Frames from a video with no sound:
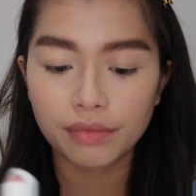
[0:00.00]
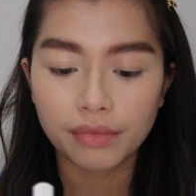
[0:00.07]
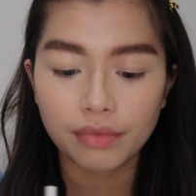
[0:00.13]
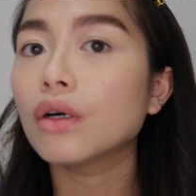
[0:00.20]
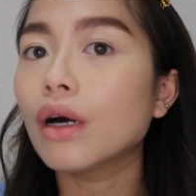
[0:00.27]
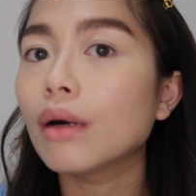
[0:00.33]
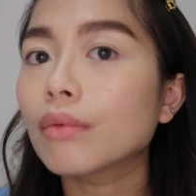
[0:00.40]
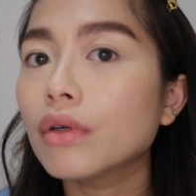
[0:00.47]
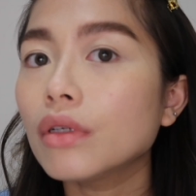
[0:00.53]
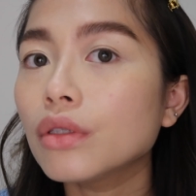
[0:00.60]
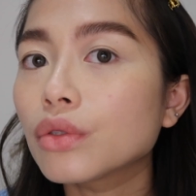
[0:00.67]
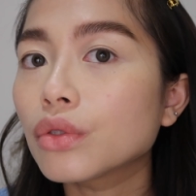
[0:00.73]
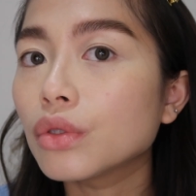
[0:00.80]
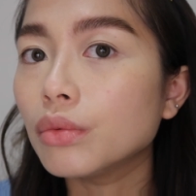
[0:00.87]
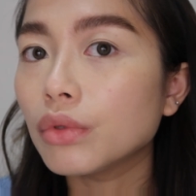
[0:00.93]
So I'm gonna
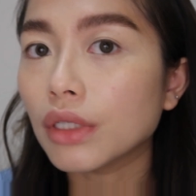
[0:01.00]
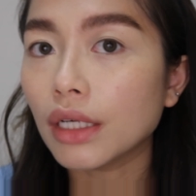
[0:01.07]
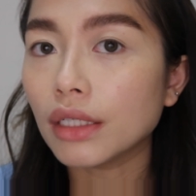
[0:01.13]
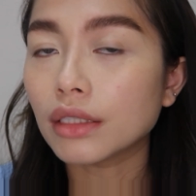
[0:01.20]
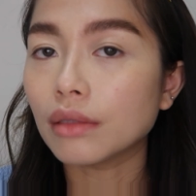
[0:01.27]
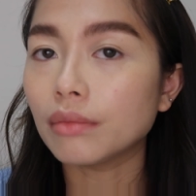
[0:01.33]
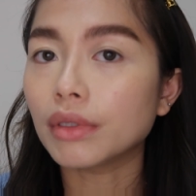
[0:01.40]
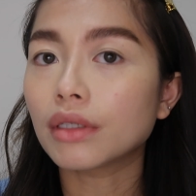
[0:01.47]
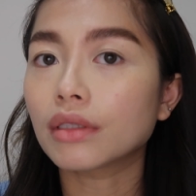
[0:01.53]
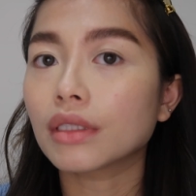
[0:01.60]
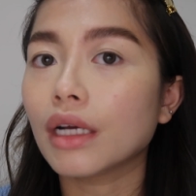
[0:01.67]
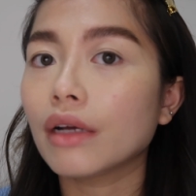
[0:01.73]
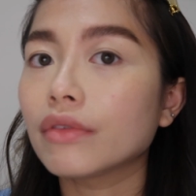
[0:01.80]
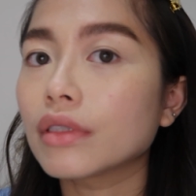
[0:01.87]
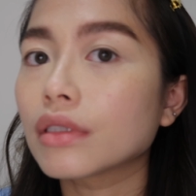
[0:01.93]
zoom you guys in because I
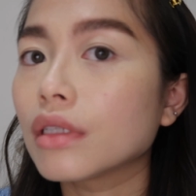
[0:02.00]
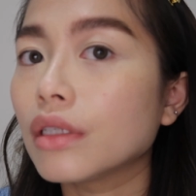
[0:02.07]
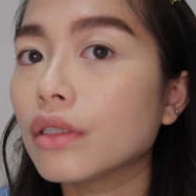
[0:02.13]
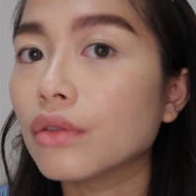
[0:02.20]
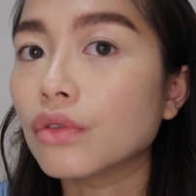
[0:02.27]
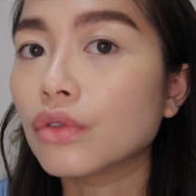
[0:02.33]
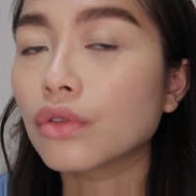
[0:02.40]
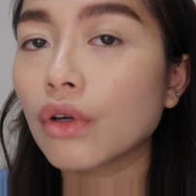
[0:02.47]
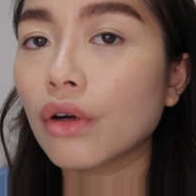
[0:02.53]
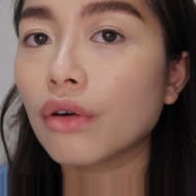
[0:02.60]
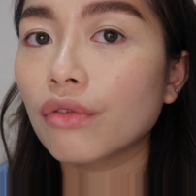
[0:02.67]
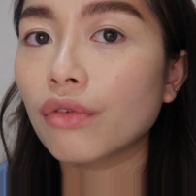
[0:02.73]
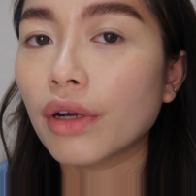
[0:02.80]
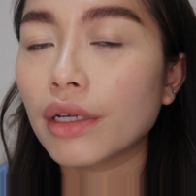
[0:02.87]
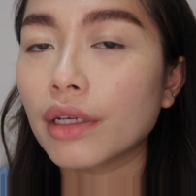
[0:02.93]
have this little
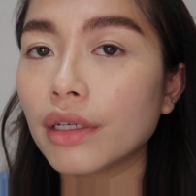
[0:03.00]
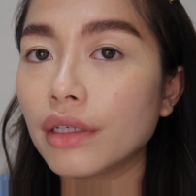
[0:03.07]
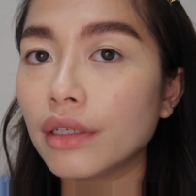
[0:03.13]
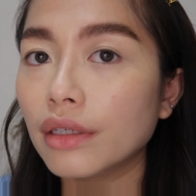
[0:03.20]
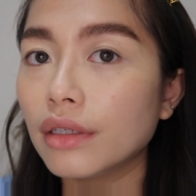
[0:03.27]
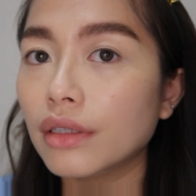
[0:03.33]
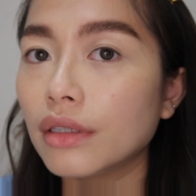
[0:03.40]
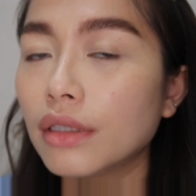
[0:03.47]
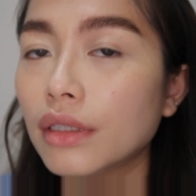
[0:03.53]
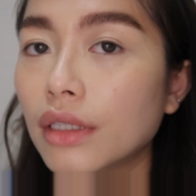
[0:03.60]
dot right here.